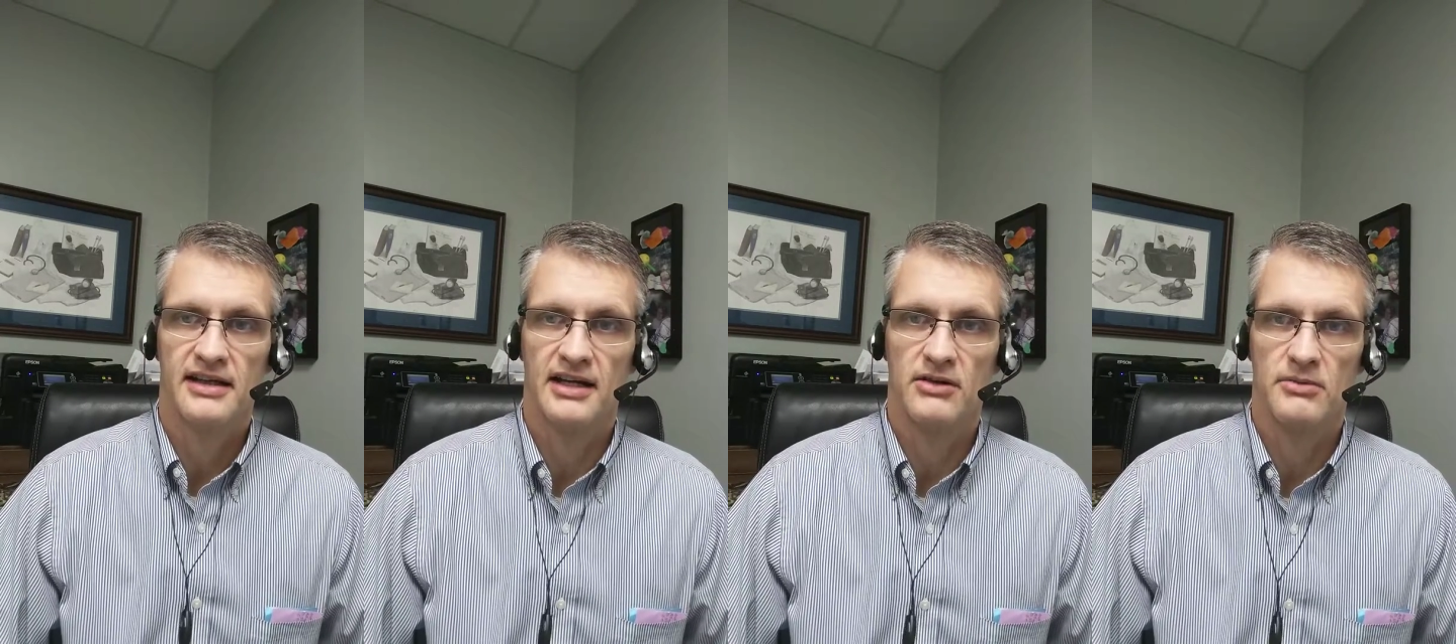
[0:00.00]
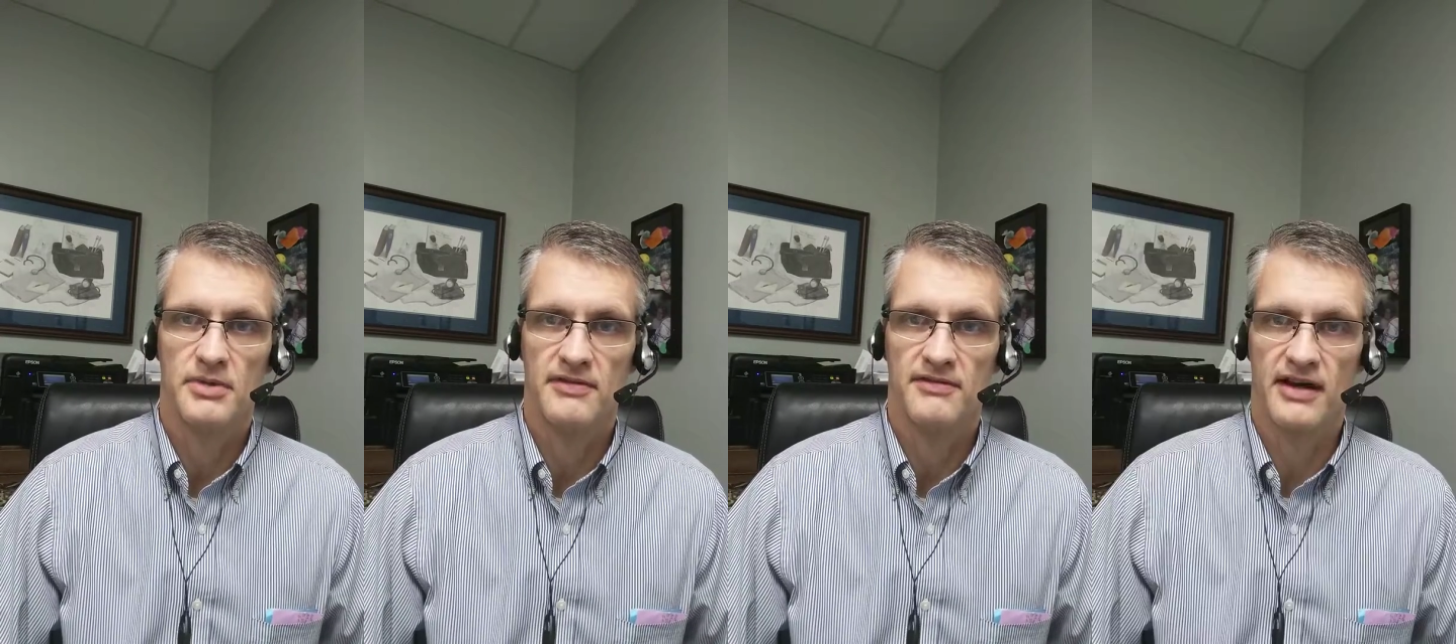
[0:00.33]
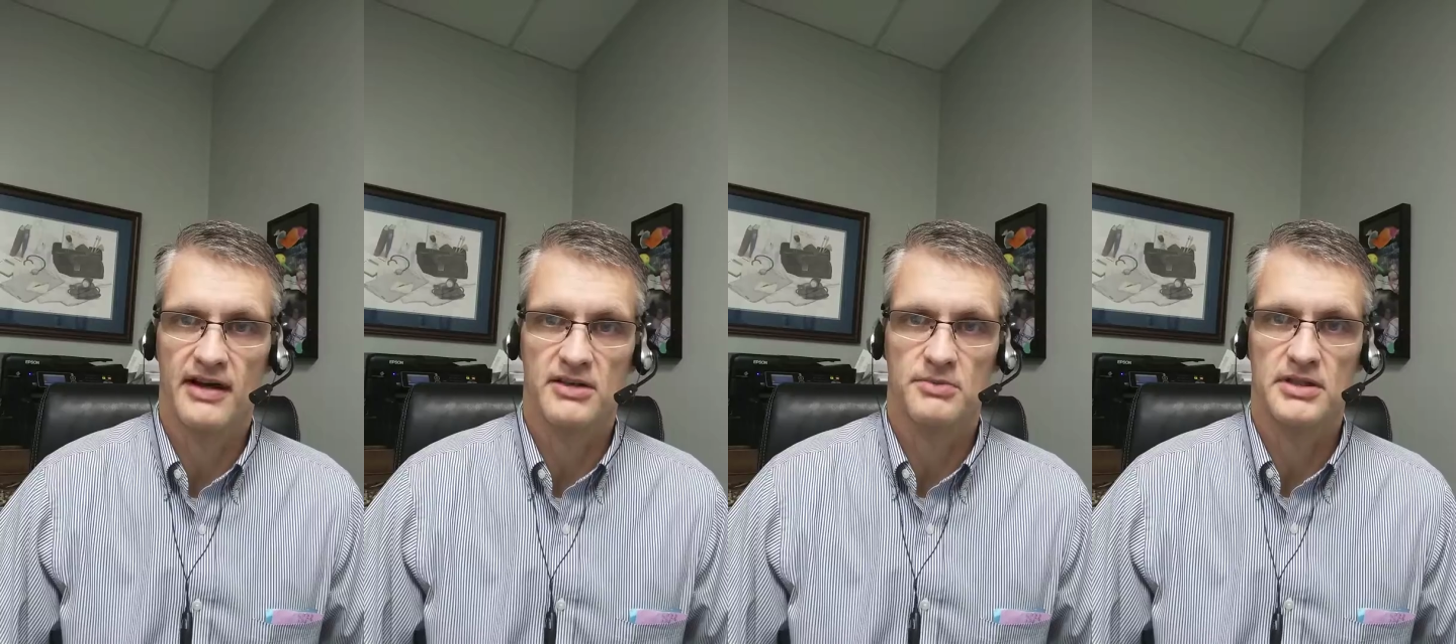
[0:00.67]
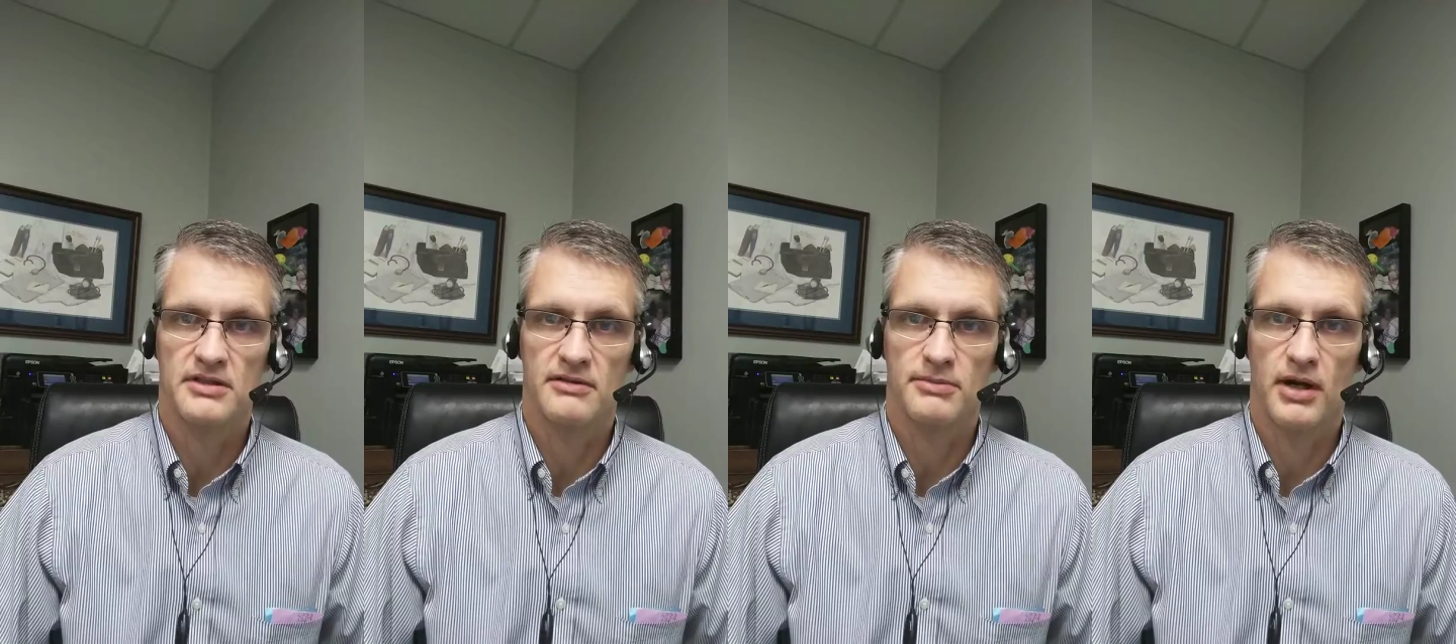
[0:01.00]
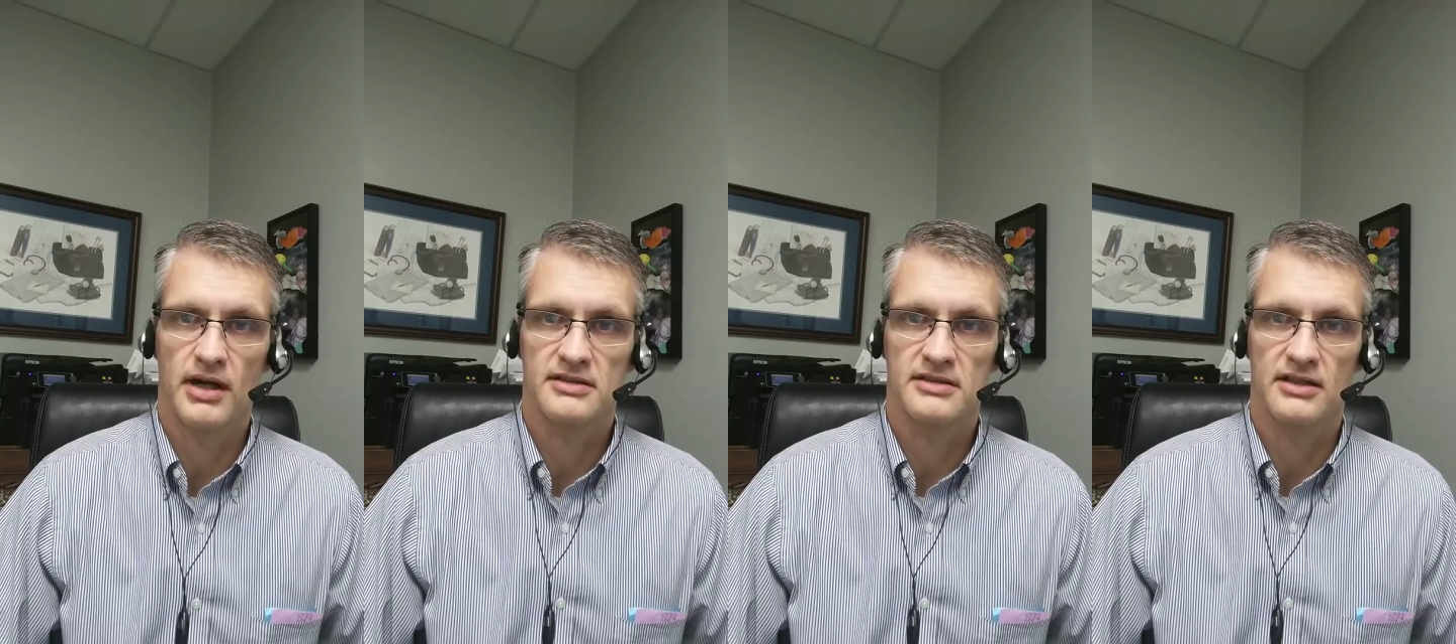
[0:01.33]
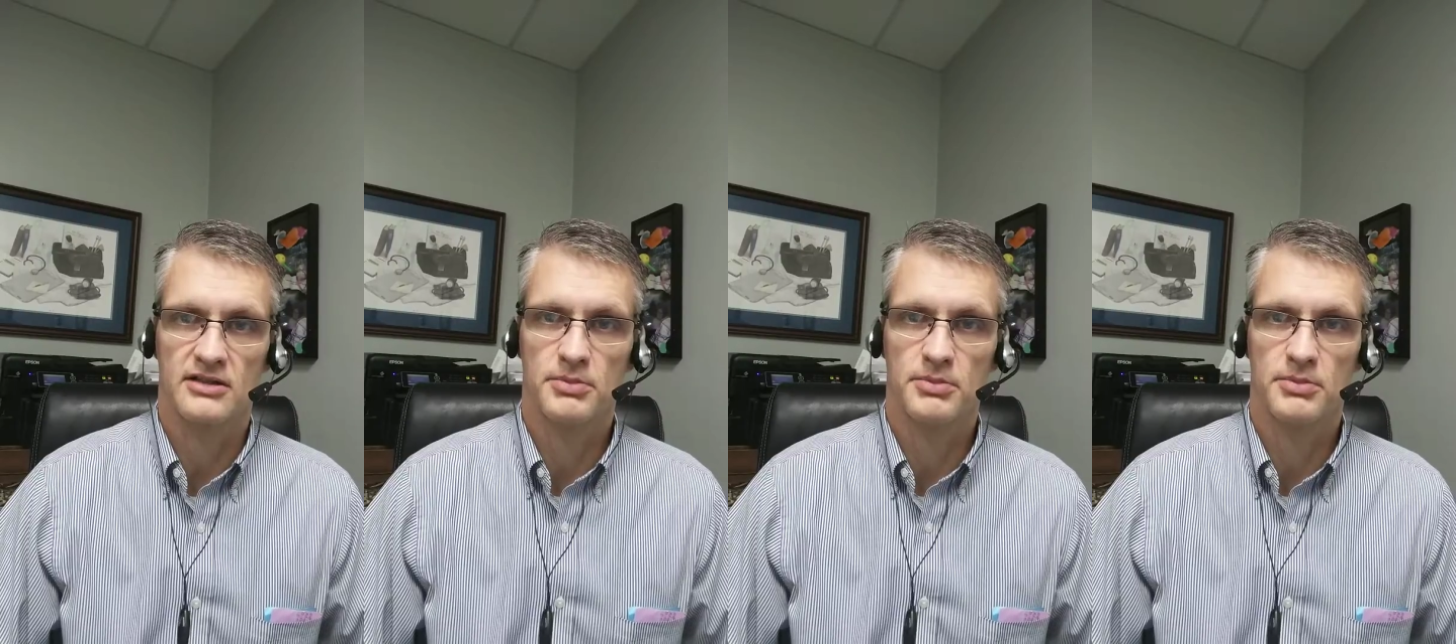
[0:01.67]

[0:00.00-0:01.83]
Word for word: uh, would be a very expensive process